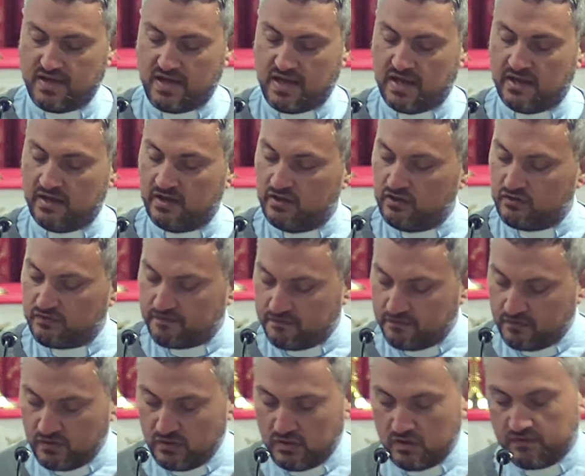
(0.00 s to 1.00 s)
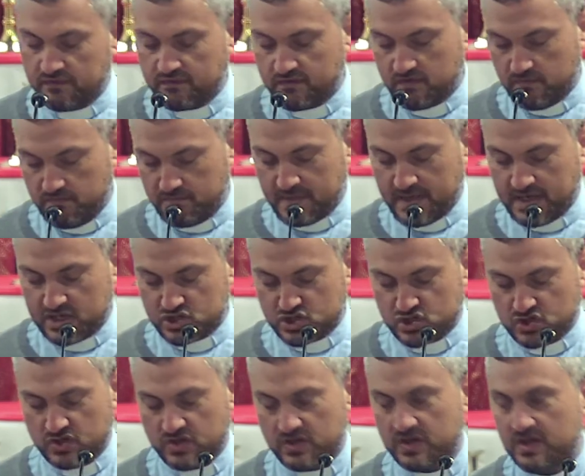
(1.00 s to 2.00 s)
and He's full of
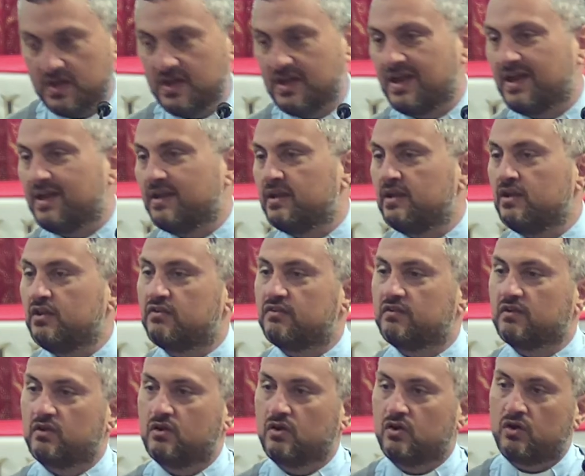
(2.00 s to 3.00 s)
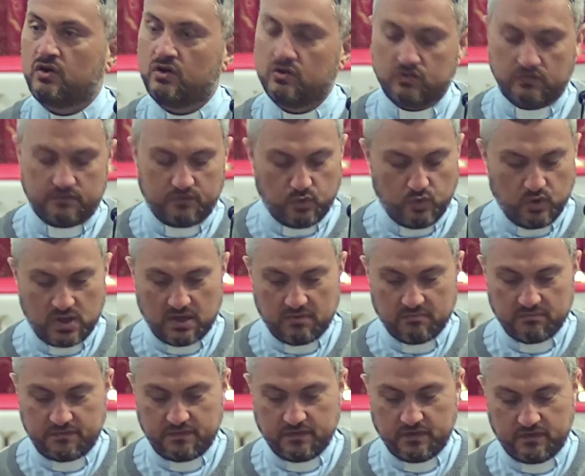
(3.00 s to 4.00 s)
compassion and He's the God of all
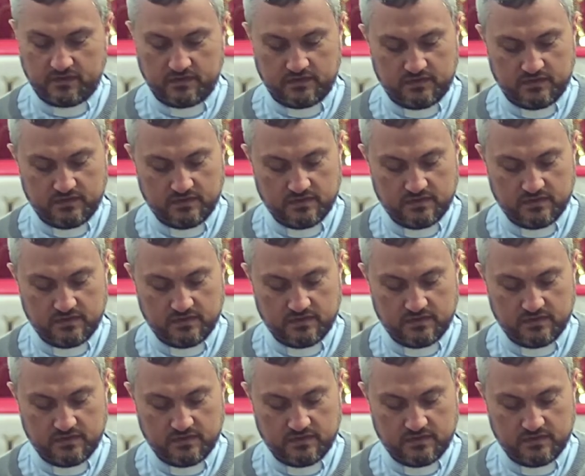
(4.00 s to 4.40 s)
comfort,